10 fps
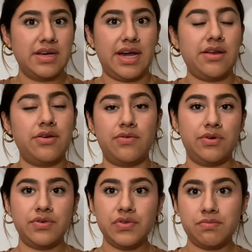I don't
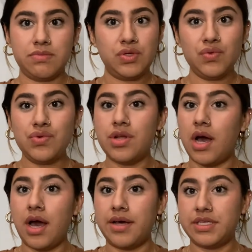know, do
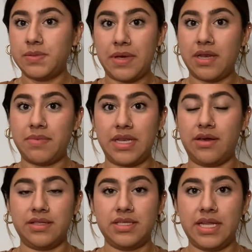not spend money
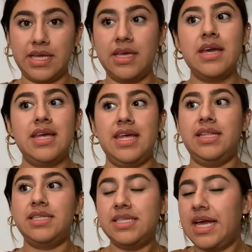on studying.
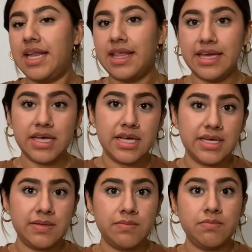Instead, like
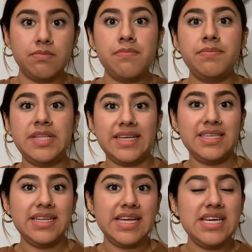
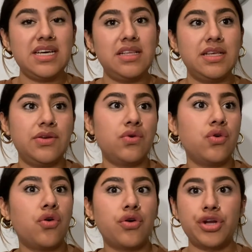designate a little
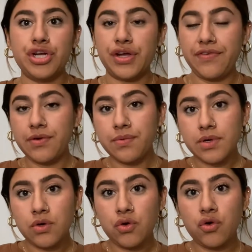corner of your
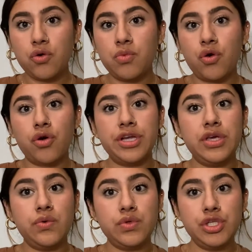room or
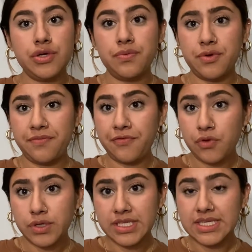use your room
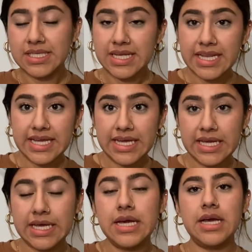floor to study.